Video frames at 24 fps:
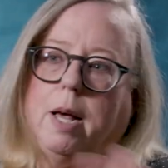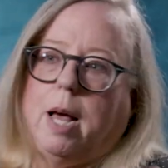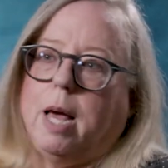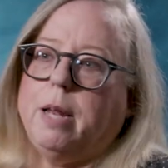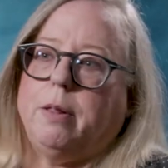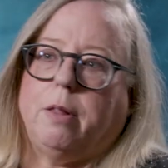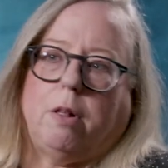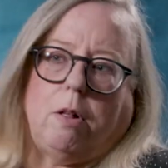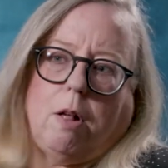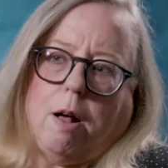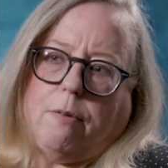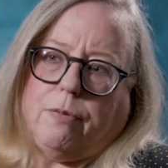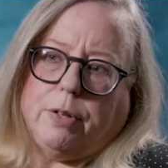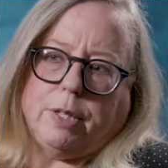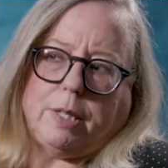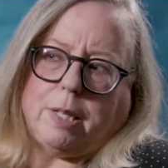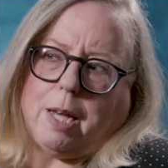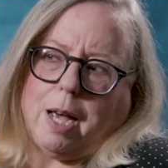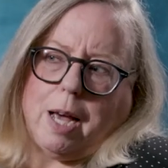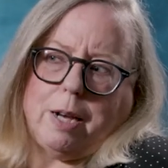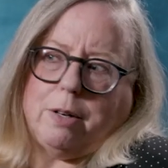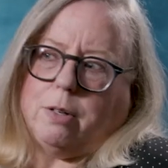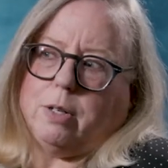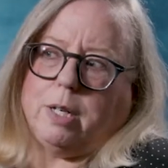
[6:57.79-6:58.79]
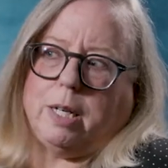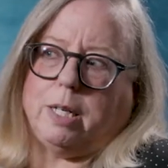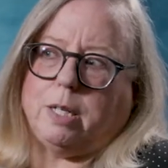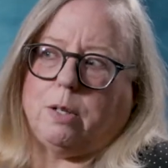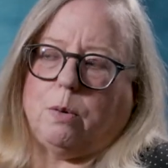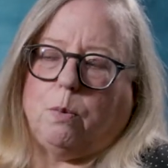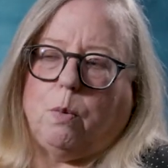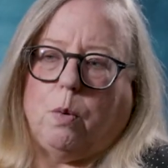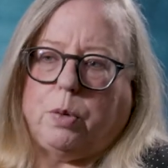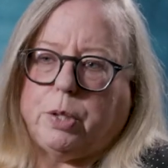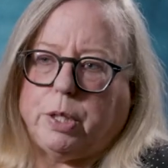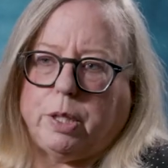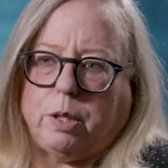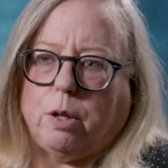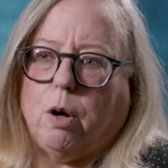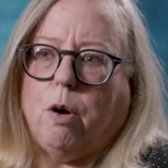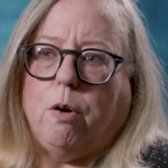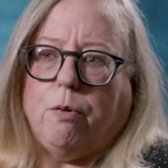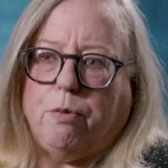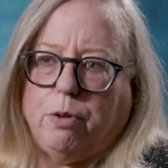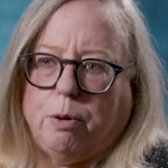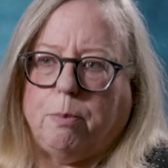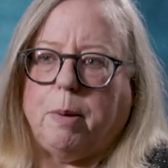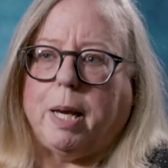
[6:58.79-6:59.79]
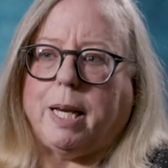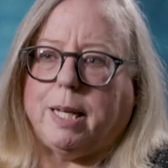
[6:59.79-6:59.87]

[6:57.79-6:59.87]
And they'll often say, I don't need to see the whole film.